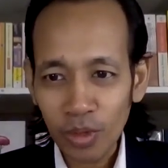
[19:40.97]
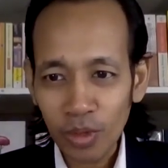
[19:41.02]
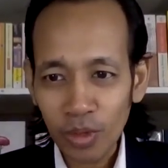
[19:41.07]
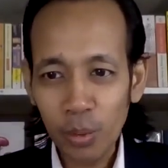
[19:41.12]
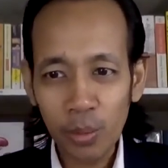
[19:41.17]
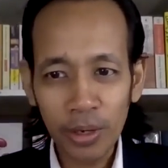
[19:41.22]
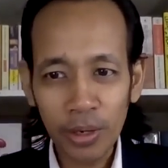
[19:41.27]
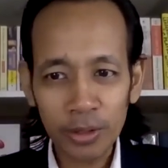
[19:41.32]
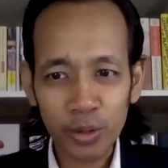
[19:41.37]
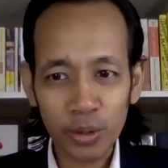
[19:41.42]

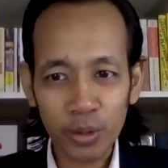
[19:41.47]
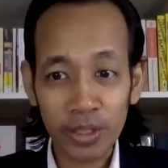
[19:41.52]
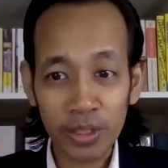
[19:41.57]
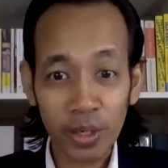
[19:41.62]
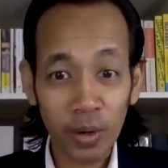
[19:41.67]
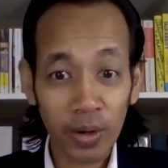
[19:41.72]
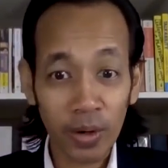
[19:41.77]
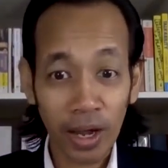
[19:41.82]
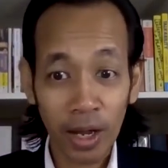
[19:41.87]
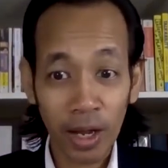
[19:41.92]
we went to
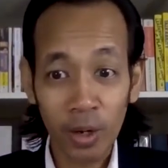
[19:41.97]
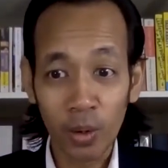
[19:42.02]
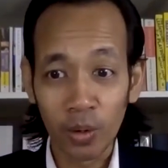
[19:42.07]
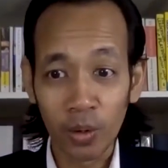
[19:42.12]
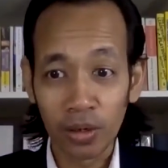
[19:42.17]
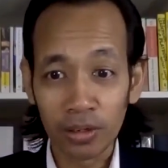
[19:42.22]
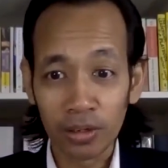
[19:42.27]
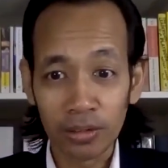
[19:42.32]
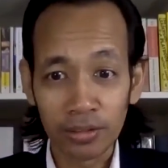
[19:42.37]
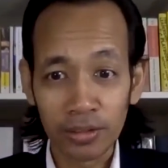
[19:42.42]
Teluk
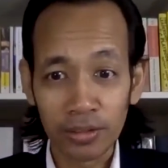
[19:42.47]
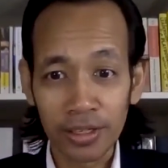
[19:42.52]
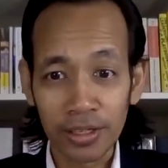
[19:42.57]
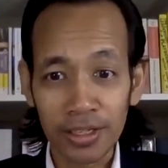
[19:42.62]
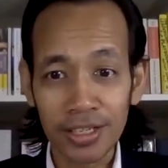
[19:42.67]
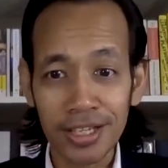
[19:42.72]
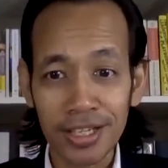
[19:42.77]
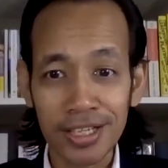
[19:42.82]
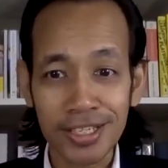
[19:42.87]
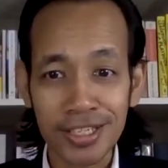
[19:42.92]
Kalong.
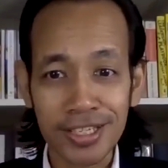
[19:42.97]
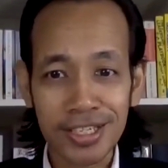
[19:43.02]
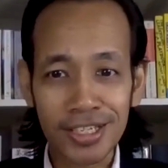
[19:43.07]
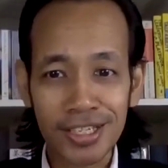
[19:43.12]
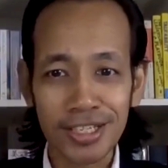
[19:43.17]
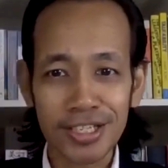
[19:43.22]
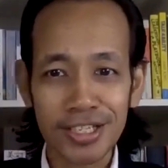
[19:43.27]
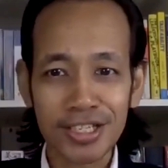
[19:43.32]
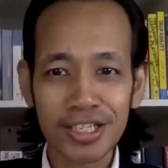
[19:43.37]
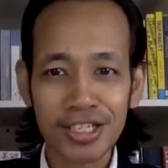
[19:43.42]
it's
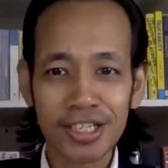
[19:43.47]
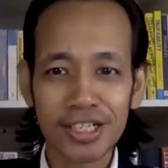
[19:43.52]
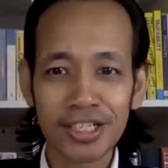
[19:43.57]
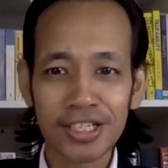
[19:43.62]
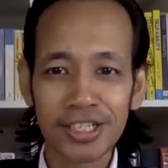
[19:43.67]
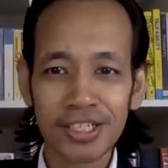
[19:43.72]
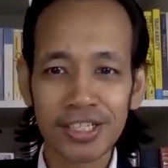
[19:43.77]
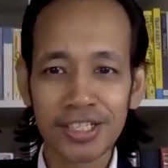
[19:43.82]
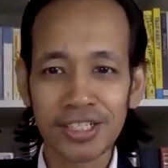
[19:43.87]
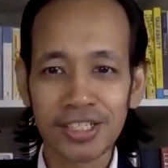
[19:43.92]
it's
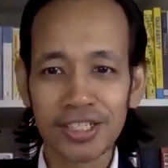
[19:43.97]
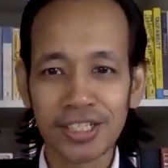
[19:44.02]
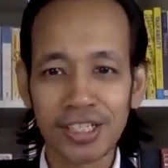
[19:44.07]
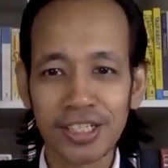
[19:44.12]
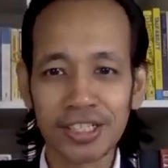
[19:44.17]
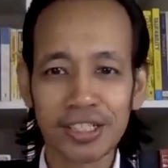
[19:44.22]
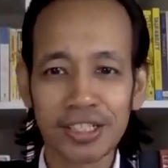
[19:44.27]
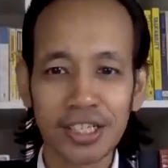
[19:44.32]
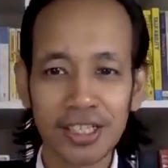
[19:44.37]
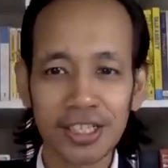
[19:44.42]
a
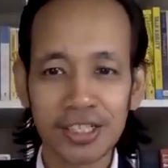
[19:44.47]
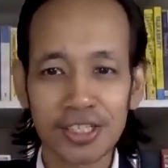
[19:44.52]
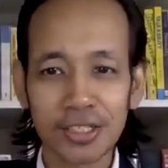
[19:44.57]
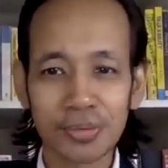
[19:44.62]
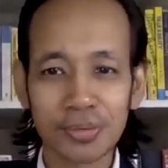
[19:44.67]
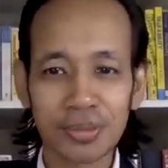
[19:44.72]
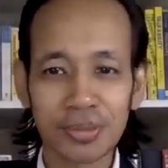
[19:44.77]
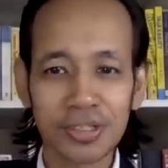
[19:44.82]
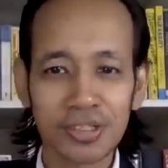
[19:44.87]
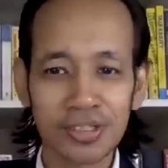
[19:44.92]
it's a, it's
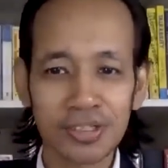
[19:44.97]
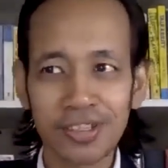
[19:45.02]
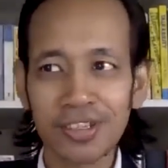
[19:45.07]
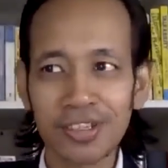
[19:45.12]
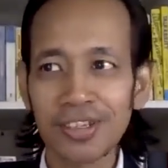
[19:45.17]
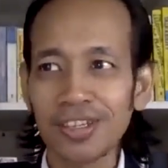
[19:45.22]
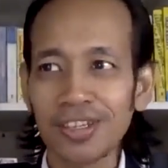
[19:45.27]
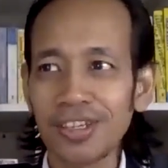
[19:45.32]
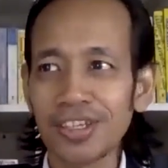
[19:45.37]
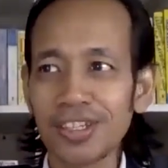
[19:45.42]
a
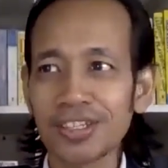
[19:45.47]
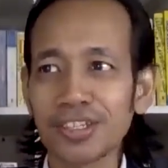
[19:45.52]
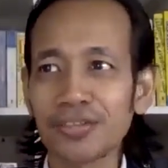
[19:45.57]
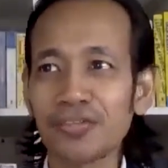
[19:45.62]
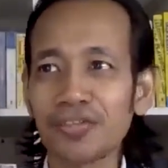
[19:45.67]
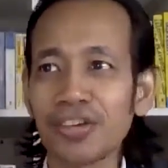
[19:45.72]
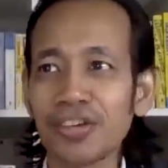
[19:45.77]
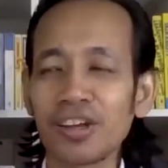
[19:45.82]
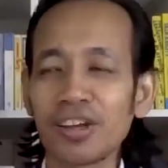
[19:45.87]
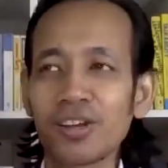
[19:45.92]
it's
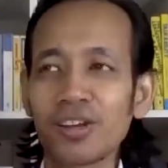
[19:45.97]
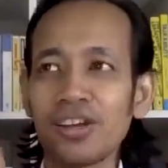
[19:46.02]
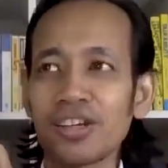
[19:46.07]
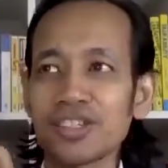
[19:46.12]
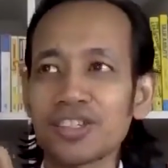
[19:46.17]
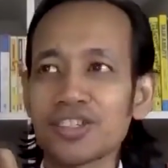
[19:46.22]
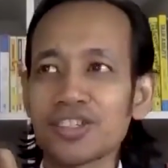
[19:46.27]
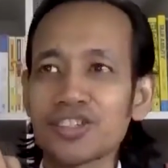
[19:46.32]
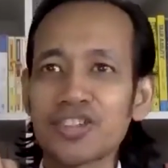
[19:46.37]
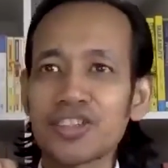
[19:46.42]
a
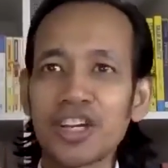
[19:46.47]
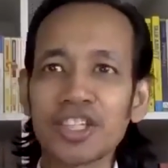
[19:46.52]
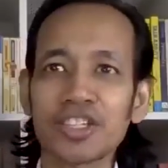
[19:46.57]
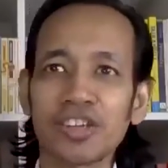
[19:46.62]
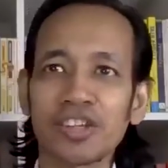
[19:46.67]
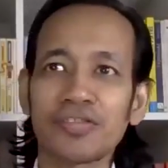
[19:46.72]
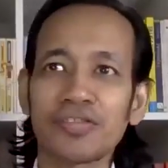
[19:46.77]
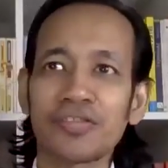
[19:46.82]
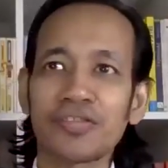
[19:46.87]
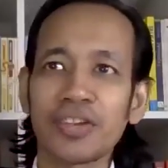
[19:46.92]

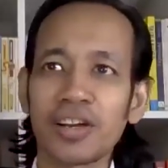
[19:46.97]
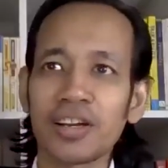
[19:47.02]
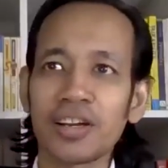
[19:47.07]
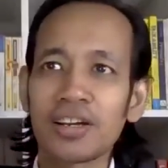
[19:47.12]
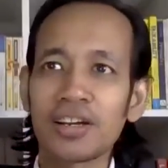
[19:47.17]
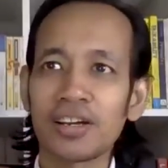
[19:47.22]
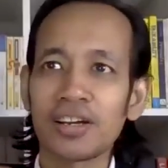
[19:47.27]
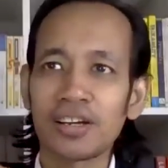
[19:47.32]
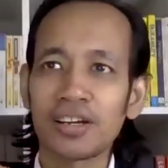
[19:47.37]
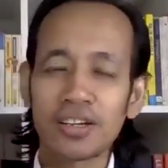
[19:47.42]
stretch of
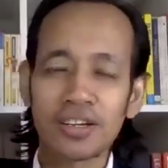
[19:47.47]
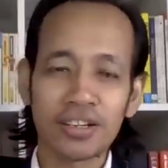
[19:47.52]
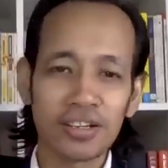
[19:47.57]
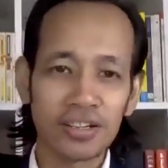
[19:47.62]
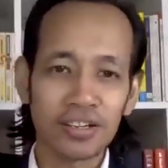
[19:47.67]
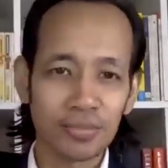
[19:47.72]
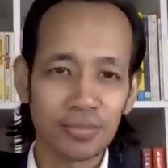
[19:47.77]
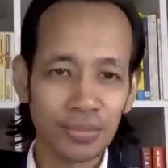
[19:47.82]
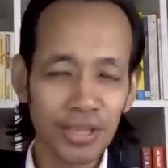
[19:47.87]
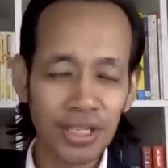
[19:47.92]
uh,
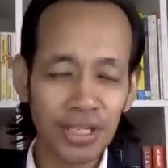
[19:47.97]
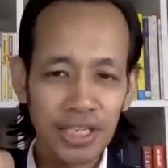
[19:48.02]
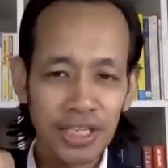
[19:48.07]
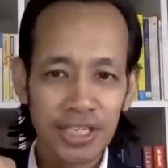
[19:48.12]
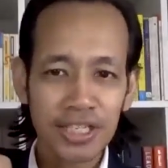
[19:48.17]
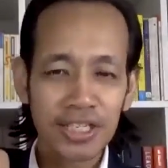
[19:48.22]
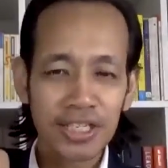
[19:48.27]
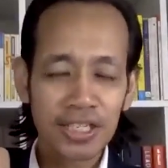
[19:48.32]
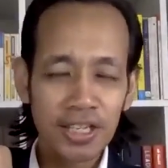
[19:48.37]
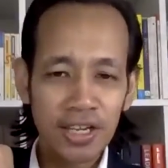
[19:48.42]

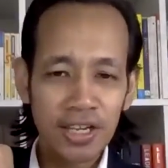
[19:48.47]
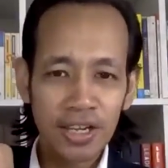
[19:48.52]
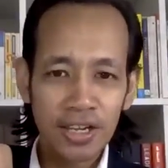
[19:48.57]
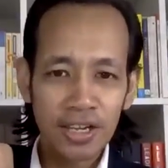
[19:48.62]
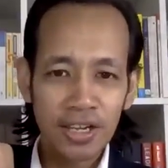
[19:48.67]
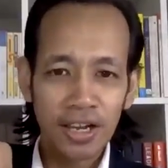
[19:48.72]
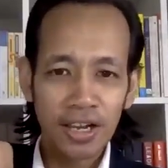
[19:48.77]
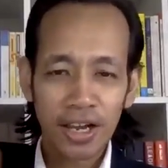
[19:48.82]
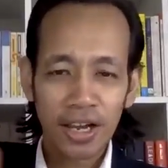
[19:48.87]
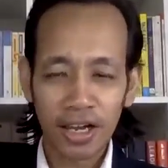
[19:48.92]
beach.
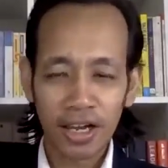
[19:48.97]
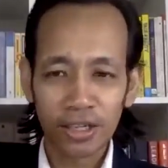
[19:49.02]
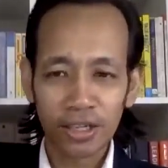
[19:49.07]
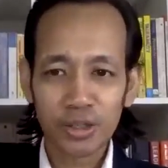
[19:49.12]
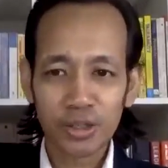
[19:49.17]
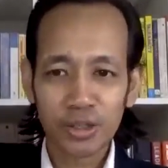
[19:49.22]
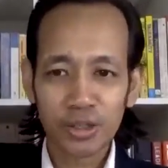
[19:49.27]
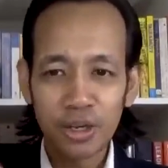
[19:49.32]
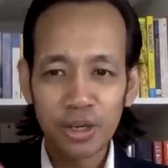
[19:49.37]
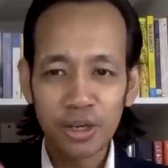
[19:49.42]
Uh, I'll
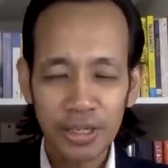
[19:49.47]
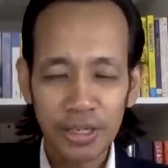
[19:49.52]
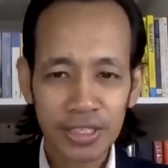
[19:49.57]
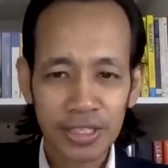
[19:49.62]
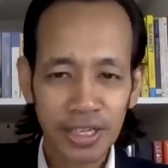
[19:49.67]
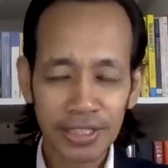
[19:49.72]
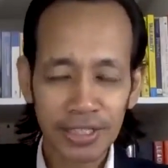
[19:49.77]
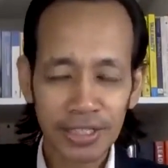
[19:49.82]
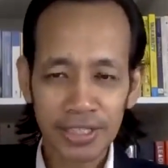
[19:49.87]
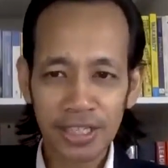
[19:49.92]
show you a
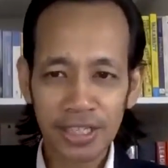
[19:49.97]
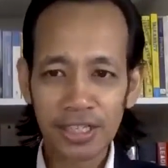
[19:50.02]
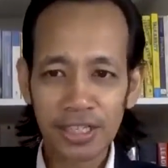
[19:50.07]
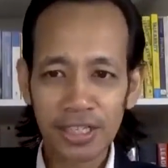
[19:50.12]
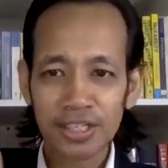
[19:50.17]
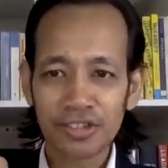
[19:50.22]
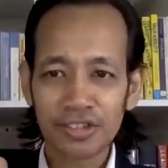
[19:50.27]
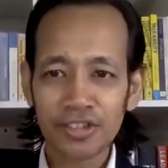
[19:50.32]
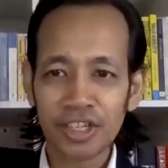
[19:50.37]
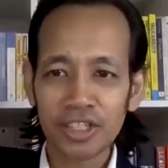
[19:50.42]
picture later.
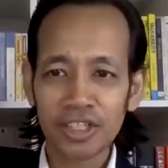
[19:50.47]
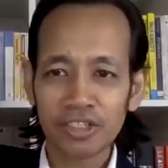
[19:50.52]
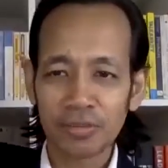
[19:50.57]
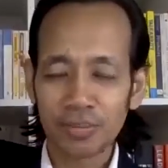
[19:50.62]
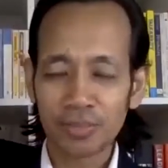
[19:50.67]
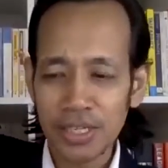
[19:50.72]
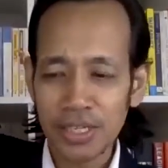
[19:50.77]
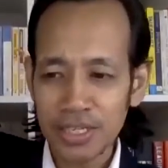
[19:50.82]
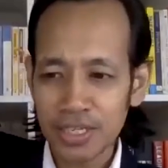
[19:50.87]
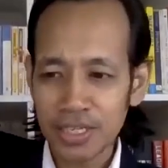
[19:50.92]
It's a stretch
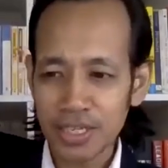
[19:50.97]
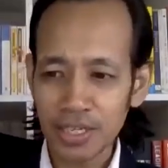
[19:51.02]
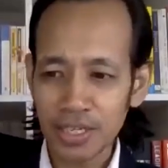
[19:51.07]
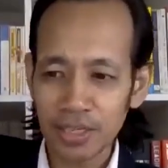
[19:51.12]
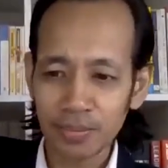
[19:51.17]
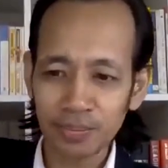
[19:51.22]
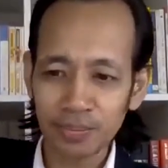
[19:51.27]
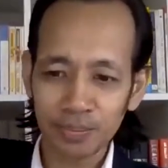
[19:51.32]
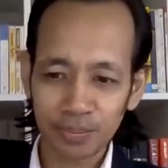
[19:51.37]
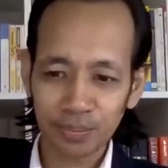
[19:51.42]
of beach
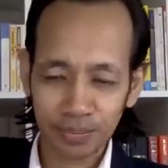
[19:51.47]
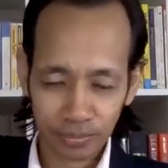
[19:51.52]
here